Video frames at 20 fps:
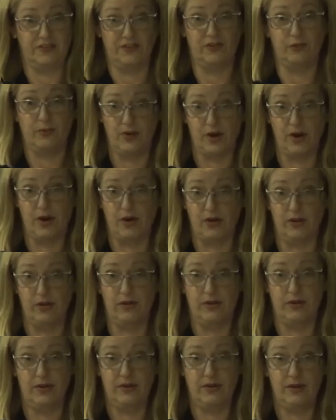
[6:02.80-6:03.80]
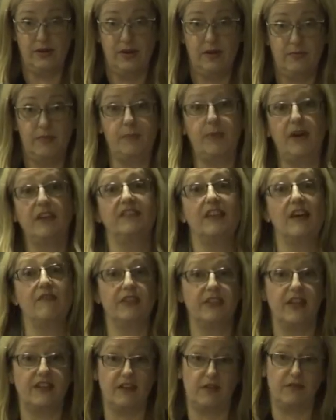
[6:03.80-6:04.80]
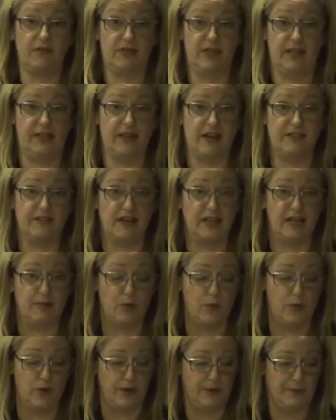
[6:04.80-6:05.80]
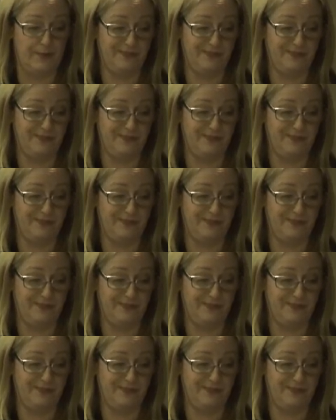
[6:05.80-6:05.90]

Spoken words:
into a girl. But by 7 they don't think that anymore.